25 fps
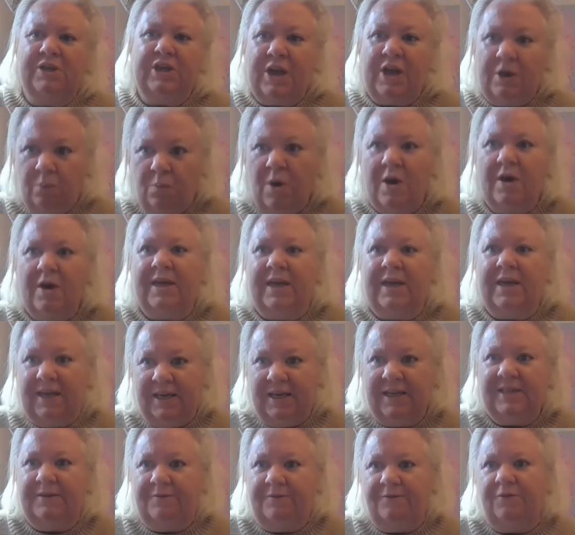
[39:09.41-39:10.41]
working in
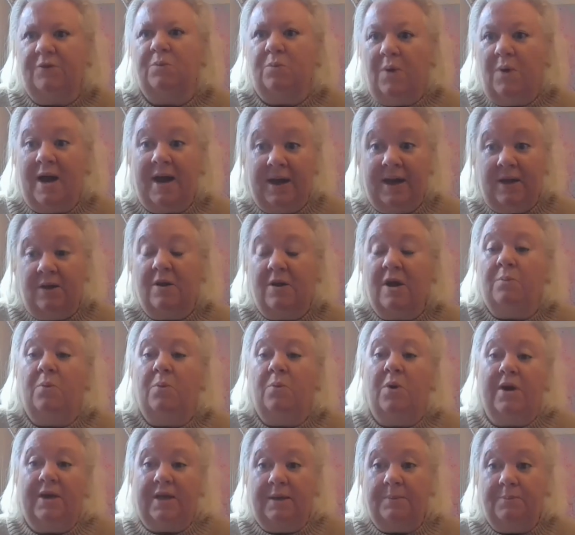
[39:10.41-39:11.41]
a different way and
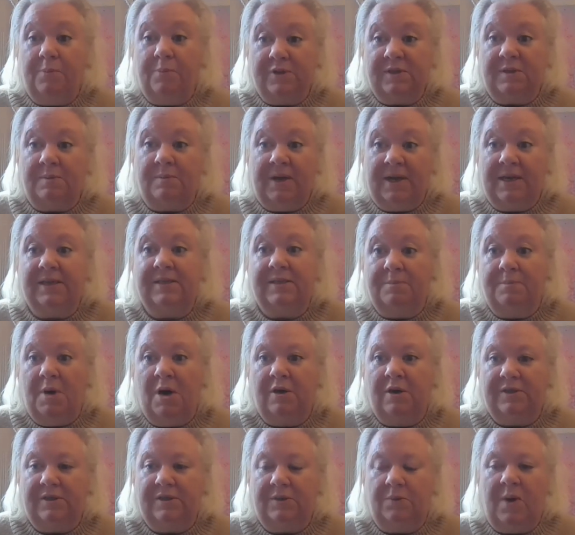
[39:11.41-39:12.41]
working possibly in a
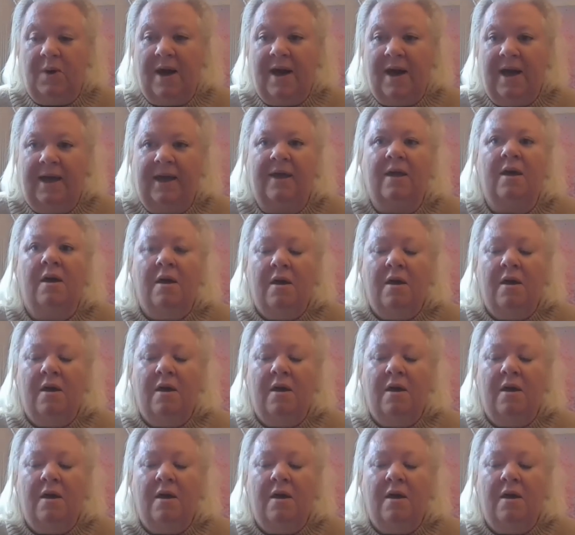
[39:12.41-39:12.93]
smarter way.